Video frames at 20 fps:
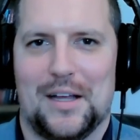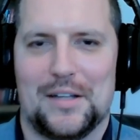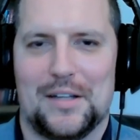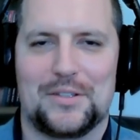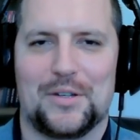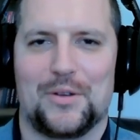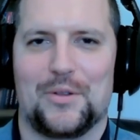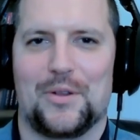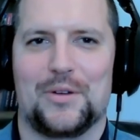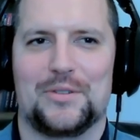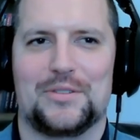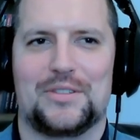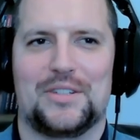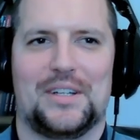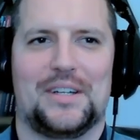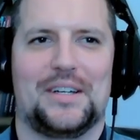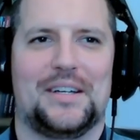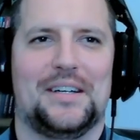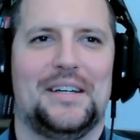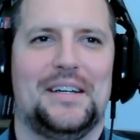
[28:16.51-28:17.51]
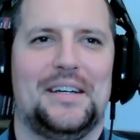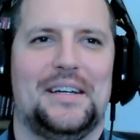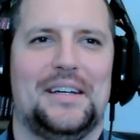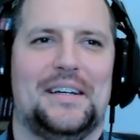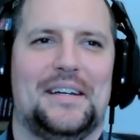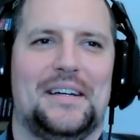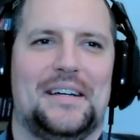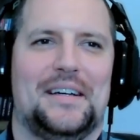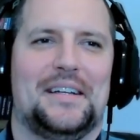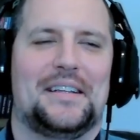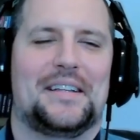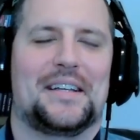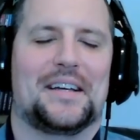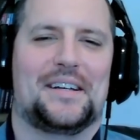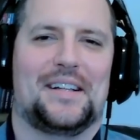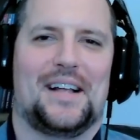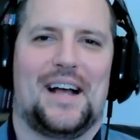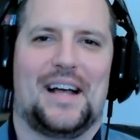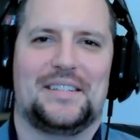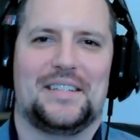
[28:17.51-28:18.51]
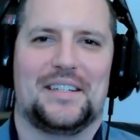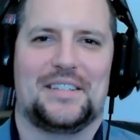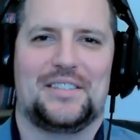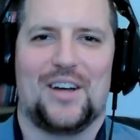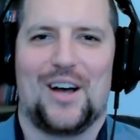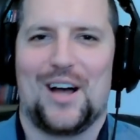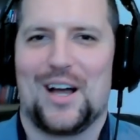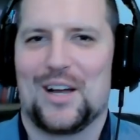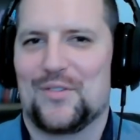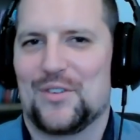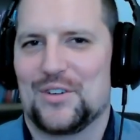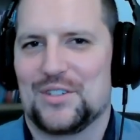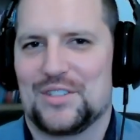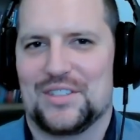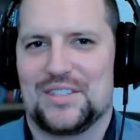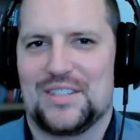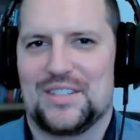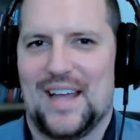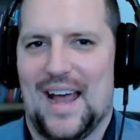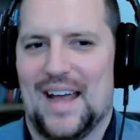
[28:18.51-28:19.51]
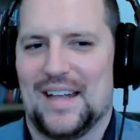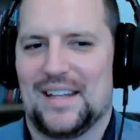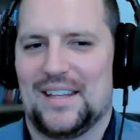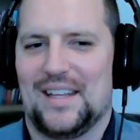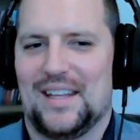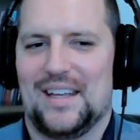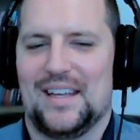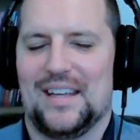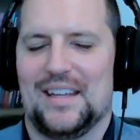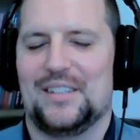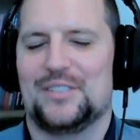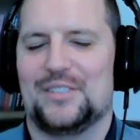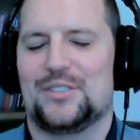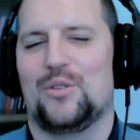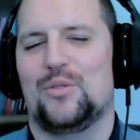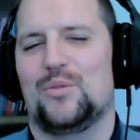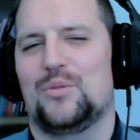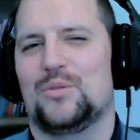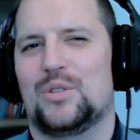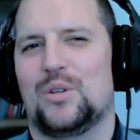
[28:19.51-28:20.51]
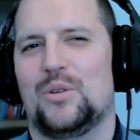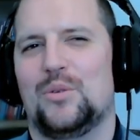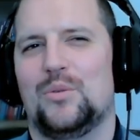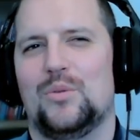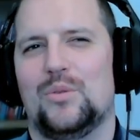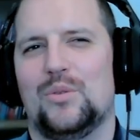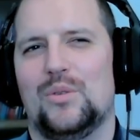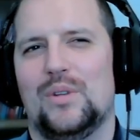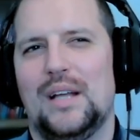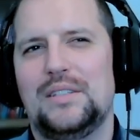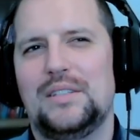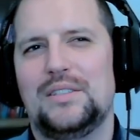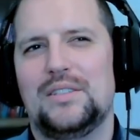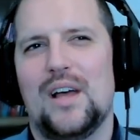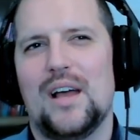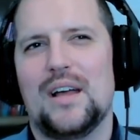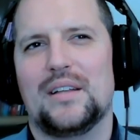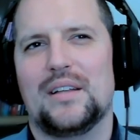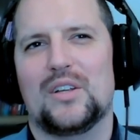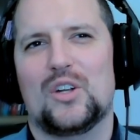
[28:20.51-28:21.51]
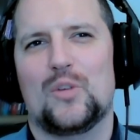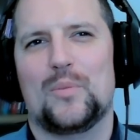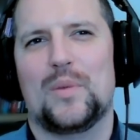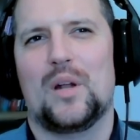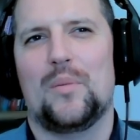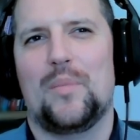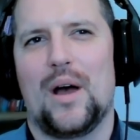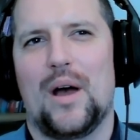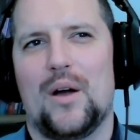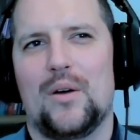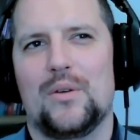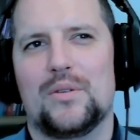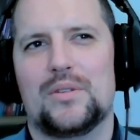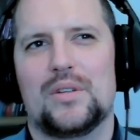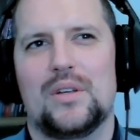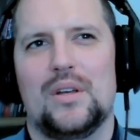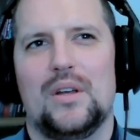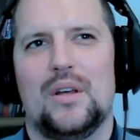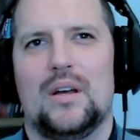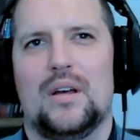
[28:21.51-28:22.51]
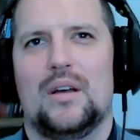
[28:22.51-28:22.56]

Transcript: And so there's the the classic dog versus cat thing. So so let's talk a little bit about